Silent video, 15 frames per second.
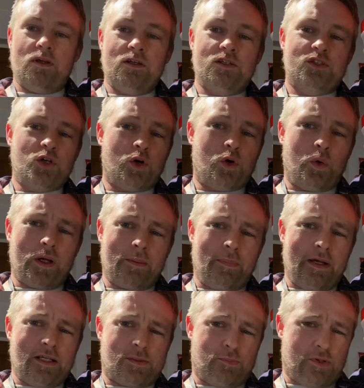So a quick
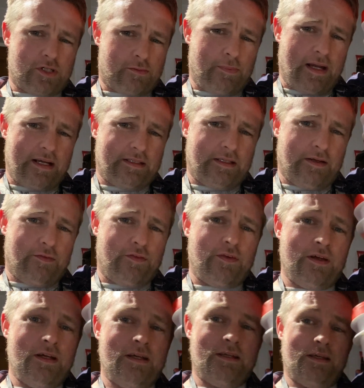bit of perspective.
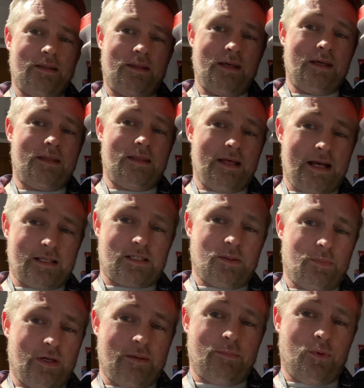You think that's a
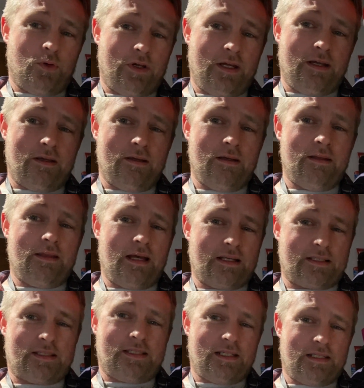big bucket? That's
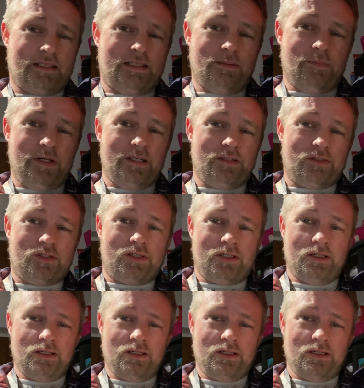60 meals.